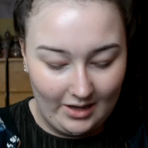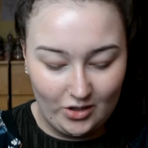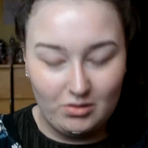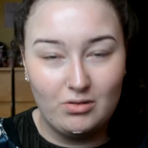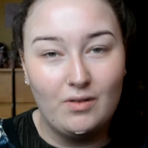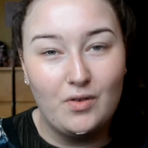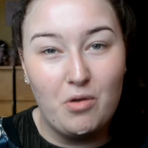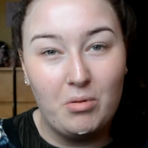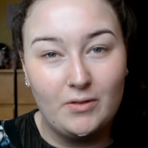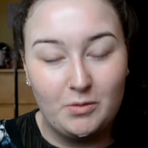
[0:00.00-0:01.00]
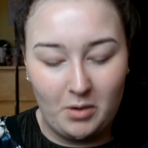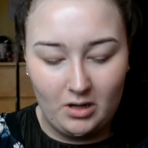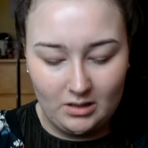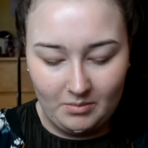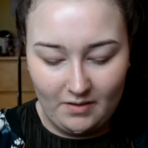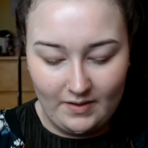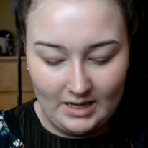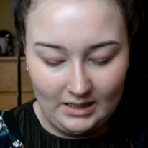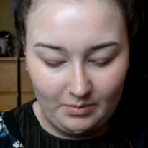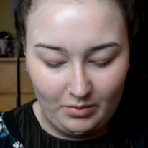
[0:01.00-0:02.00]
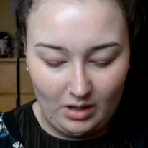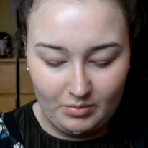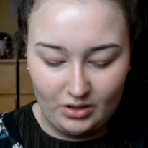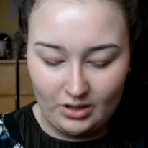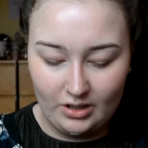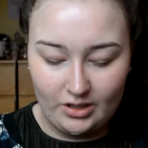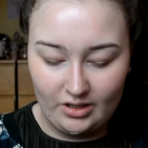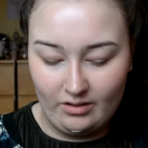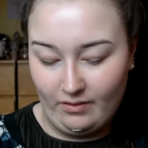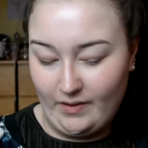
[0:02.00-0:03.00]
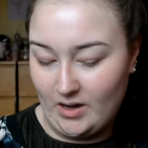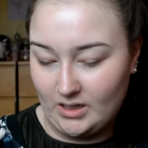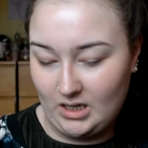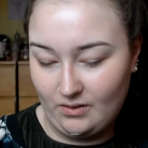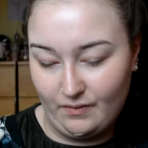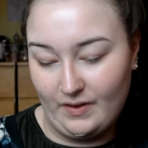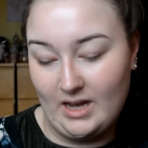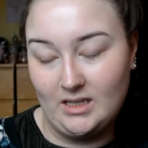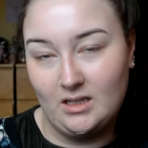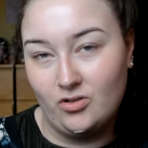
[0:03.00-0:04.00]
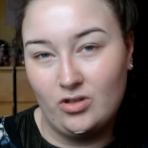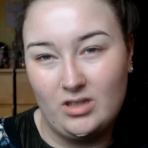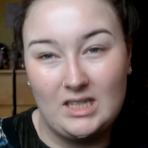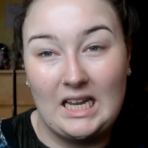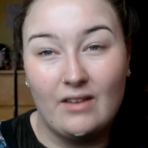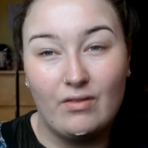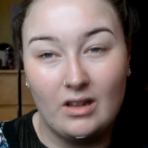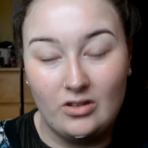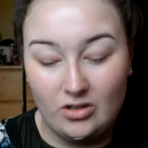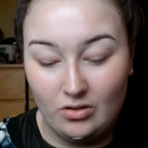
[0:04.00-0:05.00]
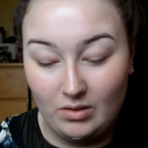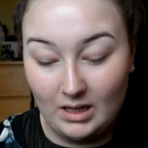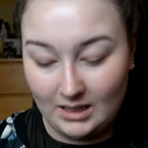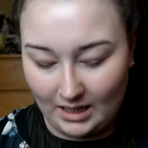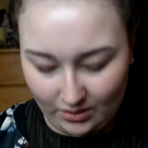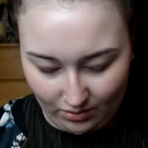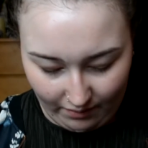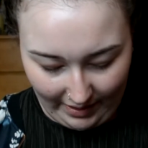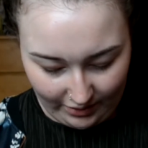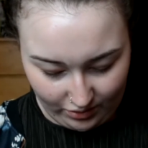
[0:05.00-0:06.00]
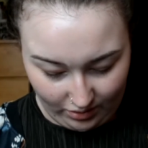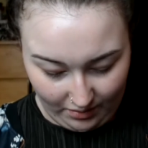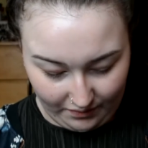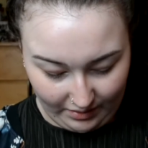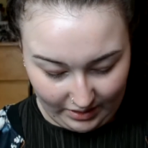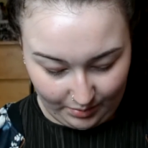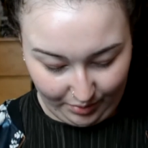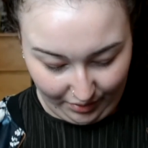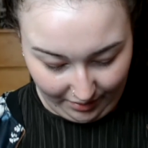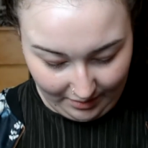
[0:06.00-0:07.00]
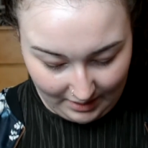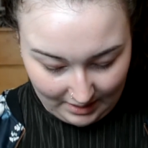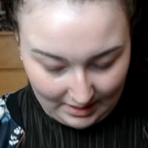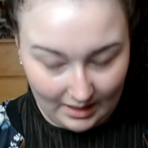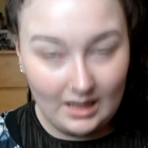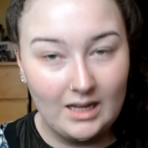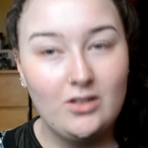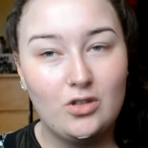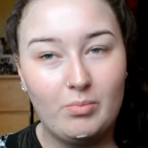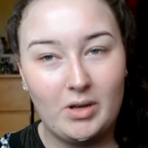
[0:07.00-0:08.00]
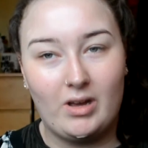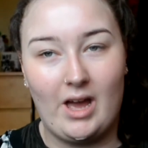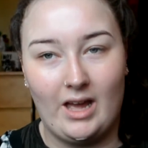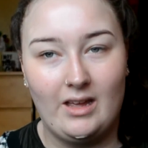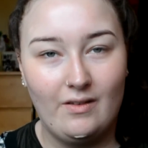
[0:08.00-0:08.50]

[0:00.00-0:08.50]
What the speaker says: So I do have a couple of spots on my face, but I'm just going to do foundation first and just see if they do need any sort of extra coverage, but it should be okay.